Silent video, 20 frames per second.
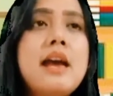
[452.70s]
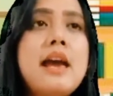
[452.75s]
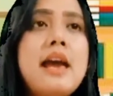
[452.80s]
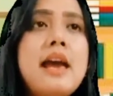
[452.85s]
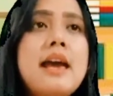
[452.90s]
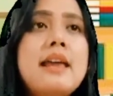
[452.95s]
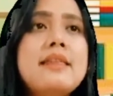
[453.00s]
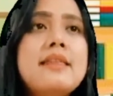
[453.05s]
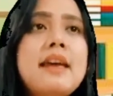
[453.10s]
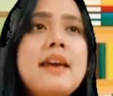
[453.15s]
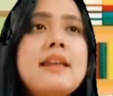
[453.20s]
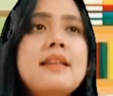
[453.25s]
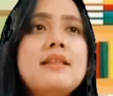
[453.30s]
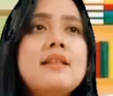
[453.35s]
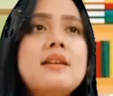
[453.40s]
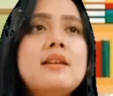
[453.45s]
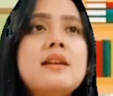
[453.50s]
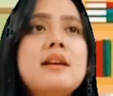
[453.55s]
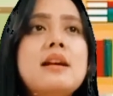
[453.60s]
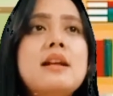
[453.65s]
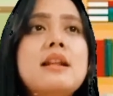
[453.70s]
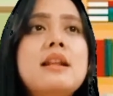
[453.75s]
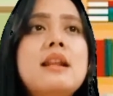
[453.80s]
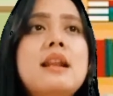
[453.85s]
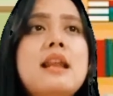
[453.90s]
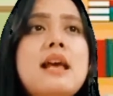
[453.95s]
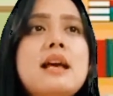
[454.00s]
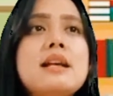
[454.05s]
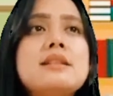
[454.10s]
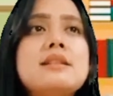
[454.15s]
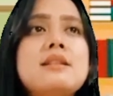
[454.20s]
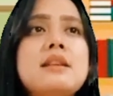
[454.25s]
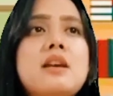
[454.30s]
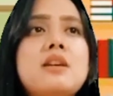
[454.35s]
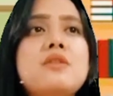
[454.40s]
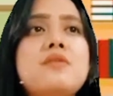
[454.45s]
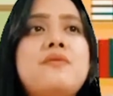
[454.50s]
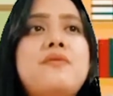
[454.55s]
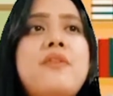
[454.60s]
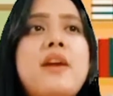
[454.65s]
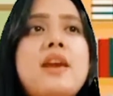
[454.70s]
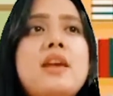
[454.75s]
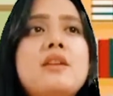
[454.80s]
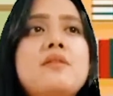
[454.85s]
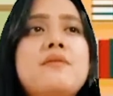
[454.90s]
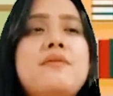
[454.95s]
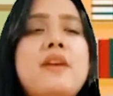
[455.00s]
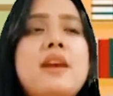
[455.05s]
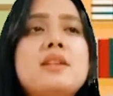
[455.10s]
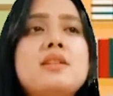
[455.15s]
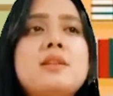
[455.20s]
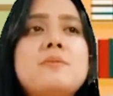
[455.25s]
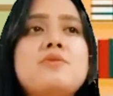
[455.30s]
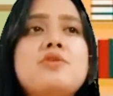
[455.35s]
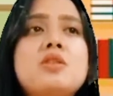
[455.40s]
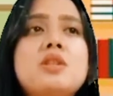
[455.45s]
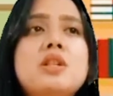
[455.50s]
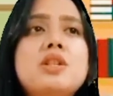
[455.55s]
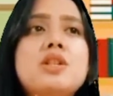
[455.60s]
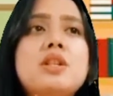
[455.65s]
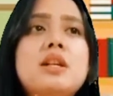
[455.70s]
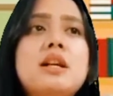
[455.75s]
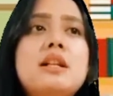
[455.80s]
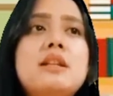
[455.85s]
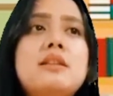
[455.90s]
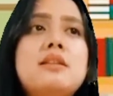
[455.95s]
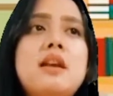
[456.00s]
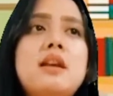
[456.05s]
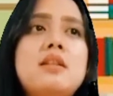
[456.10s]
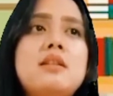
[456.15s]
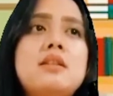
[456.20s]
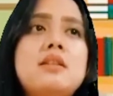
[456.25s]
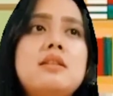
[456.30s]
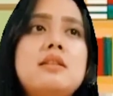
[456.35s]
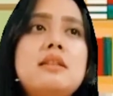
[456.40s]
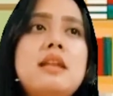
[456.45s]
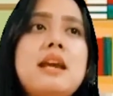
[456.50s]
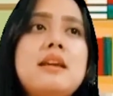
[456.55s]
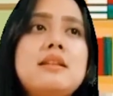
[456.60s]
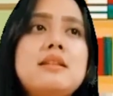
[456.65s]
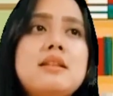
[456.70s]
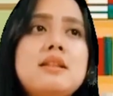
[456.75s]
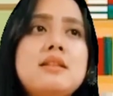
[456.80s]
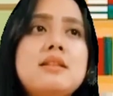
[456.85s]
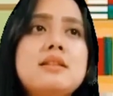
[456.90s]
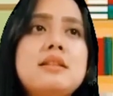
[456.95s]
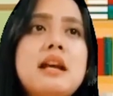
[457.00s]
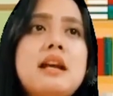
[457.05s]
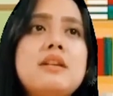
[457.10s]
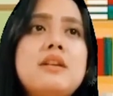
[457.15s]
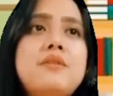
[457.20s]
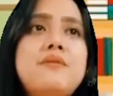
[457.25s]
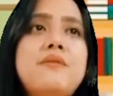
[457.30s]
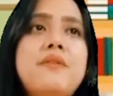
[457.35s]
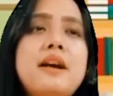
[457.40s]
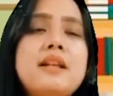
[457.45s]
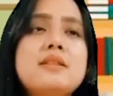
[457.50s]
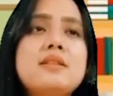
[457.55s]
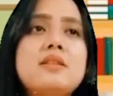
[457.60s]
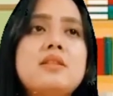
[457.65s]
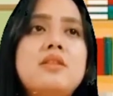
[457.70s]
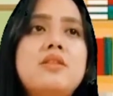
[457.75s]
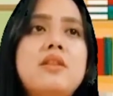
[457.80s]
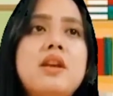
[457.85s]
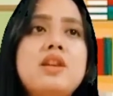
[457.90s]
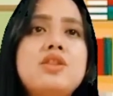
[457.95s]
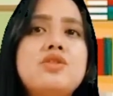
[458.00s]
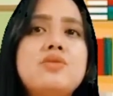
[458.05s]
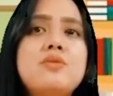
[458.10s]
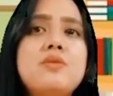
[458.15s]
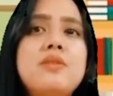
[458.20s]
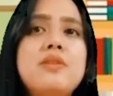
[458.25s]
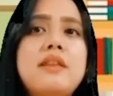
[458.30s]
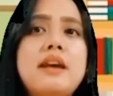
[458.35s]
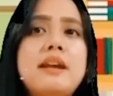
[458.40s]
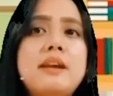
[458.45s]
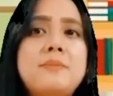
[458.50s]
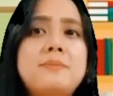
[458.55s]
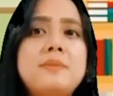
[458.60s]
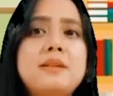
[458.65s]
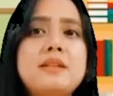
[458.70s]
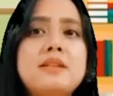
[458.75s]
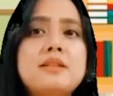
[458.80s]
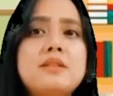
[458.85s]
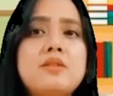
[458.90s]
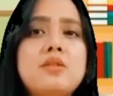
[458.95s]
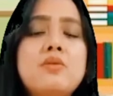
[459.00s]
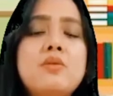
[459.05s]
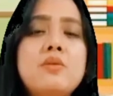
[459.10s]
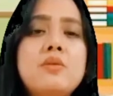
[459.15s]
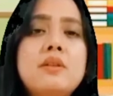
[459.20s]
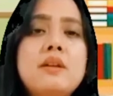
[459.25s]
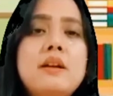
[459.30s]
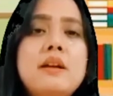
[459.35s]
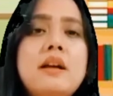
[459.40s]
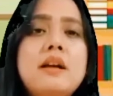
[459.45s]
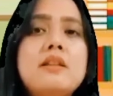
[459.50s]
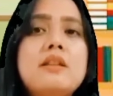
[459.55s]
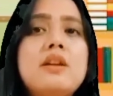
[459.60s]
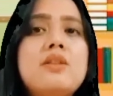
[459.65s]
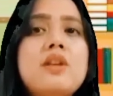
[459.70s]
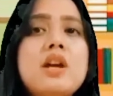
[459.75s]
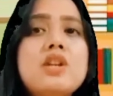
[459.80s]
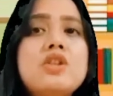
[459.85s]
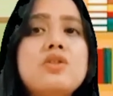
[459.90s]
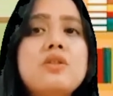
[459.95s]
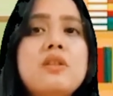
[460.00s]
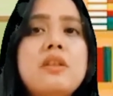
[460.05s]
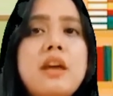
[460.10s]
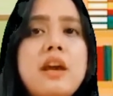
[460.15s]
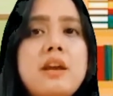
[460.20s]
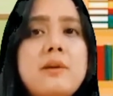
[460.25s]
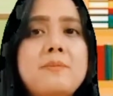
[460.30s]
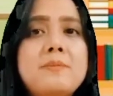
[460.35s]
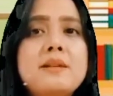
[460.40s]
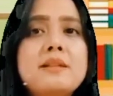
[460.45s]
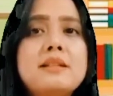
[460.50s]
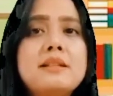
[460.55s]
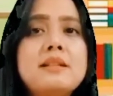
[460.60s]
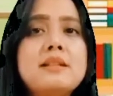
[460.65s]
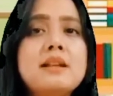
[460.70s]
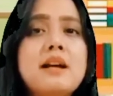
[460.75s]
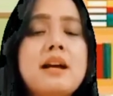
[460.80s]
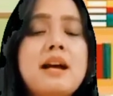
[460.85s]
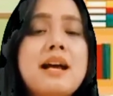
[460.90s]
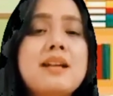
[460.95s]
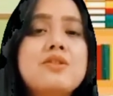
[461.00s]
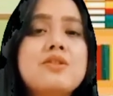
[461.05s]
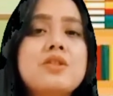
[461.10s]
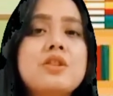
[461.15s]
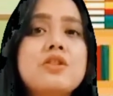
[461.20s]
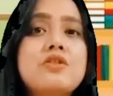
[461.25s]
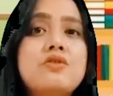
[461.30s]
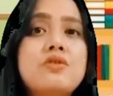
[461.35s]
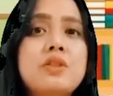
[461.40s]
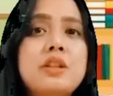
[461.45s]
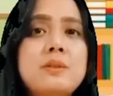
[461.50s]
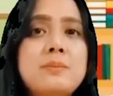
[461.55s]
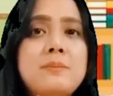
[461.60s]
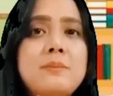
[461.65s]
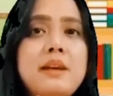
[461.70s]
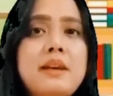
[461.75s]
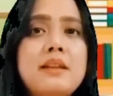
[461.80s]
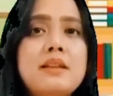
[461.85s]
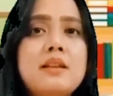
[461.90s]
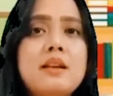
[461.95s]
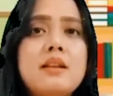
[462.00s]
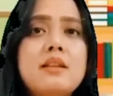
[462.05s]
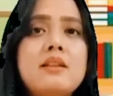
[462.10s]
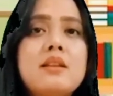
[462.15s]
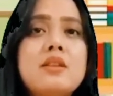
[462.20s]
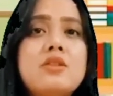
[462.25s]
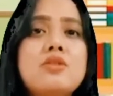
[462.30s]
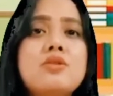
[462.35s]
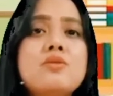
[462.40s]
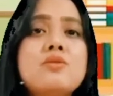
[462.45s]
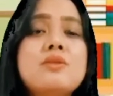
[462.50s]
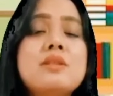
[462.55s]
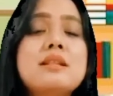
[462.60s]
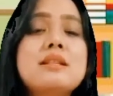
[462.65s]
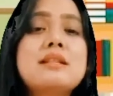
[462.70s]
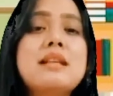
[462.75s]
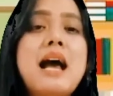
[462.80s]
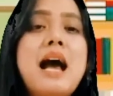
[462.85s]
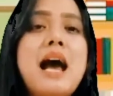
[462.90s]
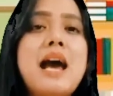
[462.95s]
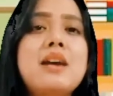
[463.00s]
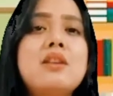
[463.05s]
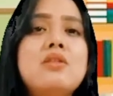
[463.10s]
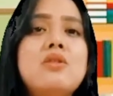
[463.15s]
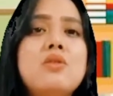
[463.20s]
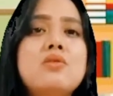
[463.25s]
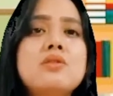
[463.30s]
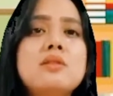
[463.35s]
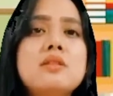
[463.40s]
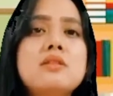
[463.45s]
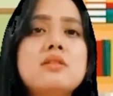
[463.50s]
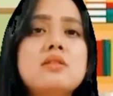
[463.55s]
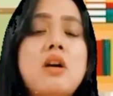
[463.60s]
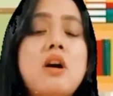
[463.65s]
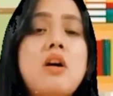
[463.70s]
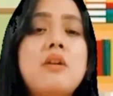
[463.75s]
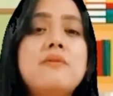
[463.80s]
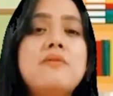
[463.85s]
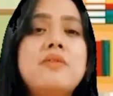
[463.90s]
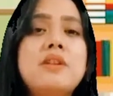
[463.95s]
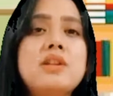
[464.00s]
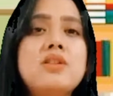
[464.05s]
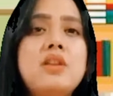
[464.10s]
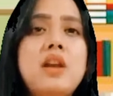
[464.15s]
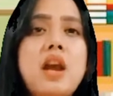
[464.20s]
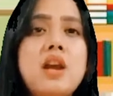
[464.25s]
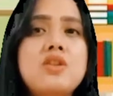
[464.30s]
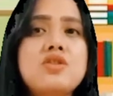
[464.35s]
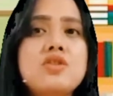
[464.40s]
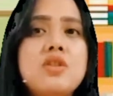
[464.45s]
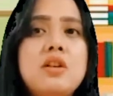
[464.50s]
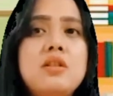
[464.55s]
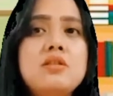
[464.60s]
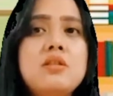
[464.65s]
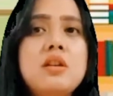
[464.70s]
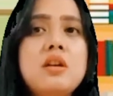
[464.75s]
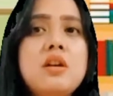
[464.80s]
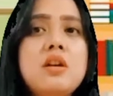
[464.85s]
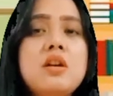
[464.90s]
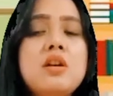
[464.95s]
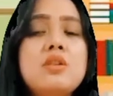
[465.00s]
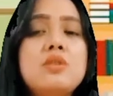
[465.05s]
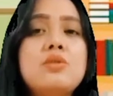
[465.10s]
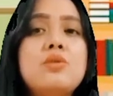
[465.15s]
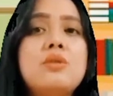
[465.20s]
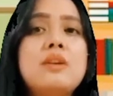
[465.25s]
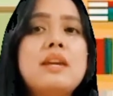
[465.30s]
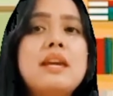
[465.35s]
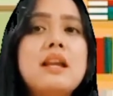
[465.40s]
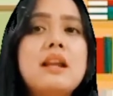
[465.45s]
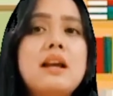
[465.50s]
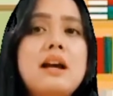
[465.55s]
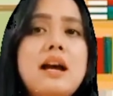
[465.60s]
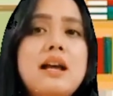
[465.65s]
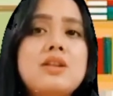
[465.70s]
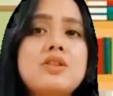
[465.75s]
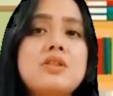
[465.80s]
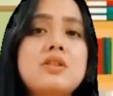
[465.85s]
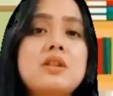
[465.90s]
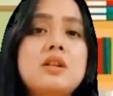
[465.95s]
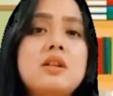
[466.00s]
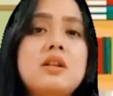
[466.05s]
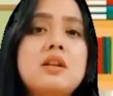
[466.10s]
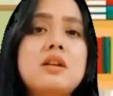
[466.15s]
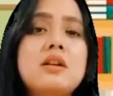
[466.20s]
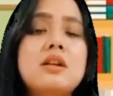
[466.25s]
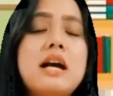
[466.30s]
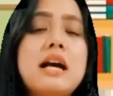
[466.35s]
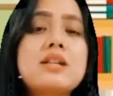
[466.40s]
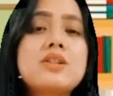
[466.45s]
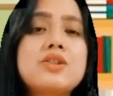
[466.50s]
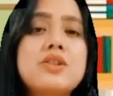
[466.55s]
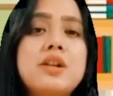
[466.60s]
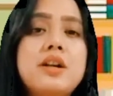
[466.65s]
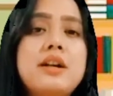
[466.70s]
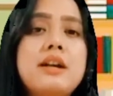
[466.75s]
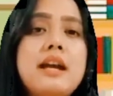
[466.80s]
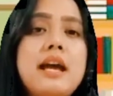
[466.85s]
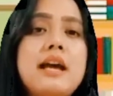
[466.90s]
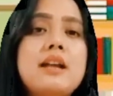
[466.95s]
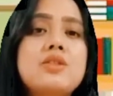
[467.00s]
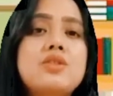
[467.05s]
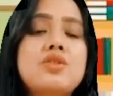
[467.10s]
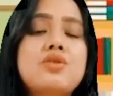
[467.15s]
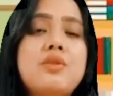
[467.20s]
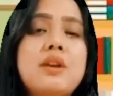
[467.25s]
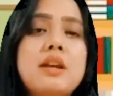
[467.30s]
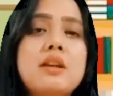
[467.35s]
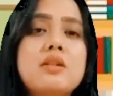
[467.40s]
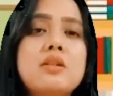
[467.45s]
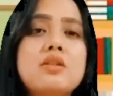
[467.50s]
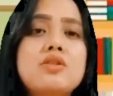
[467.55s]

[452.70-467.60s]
And then, less invasive surgical techniques and advanced radiotherapies. The radiotherapies is a cancer treatment that uses high doses of radiation to kill cancer and shrink